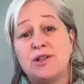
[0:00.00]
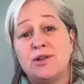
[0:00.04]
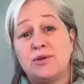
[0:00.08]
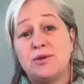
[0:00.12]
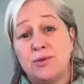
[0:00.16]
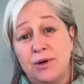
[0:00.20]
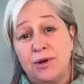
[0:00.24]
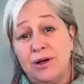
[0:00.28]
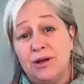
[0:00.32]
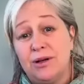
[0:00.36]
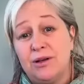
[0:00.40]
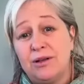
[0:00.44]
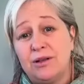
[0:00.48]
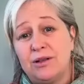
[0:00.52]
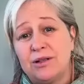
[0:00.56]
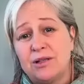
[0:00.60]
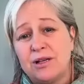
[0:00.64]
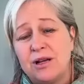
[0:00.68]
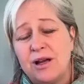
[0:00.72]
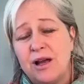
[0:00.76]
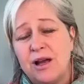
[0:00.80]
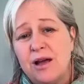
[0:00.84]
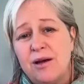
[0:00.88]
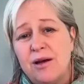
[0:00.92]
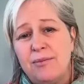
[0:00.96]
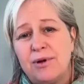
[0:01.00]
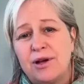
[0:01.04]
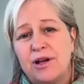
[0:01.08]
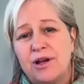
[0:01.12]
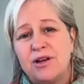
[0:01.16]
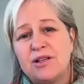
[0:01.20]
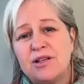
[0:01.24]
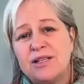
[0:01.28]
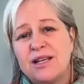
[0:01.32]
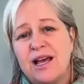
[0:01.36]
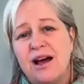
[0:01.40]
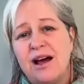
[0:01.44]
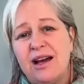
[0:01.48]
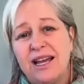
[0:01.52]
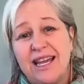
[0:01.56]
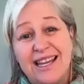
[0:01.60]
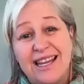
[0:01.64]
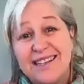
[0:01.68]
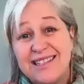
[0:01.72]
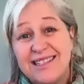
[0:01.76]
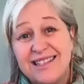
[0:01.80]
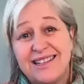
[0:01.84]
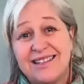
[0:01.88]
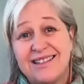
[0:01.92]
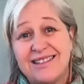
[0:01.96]
to the world, because our
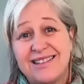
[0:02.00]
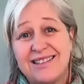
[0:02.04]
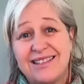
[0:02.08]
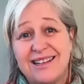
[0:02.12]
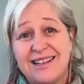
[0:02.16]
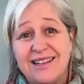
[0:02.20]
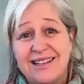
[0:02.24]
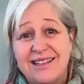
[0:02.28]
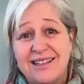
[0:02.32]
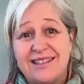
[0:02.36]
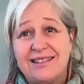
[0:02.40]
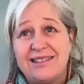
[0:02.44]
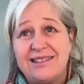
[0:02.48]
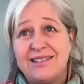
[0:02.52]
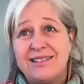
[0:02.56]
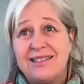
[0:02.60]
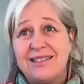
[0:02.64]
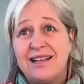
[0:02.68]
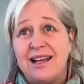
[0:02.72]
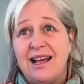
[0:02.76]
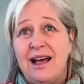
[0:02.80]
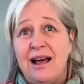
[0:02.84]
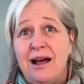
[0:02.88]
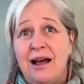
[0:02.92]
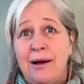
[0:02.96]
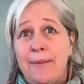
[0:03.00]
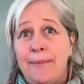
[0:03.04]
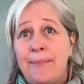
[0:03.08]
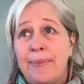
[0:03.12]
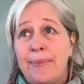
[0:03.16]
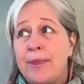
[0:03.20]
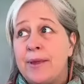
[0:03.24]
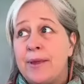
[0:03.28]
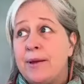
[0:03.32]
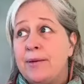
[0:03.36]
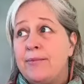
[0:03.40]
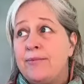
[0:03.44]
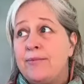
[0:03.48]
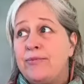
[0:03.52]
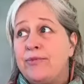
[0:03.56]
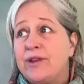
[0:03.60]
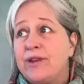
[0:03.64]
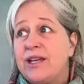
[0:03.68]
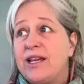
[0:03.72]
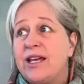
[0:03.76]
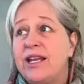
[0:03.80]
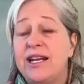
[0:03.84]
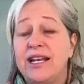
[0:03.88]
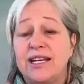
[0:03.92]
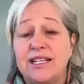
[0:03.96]
essence is
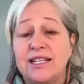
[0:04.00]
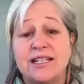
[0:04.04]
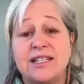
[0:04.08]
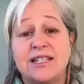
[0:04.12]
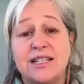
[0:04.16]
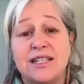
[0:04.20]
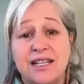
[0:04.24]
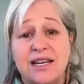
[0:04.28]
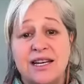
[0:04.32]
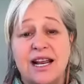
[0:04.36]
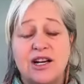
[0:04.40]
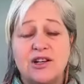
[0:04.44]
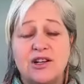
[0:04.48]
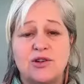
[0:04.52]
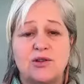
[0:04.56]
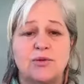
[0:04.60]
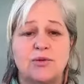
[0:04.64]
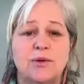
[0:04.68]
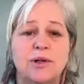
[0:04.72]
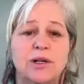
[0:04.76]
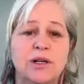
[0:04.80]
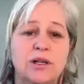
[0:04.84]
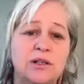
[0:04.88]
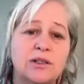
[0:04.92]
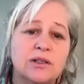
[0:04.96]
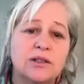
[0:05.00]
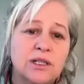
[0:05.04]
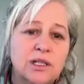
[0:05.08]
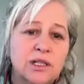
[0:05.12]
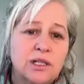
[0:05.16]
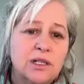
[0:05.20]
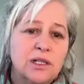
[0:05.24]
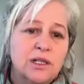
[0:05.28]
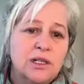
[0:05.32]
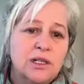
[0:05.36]
connected to the natural world,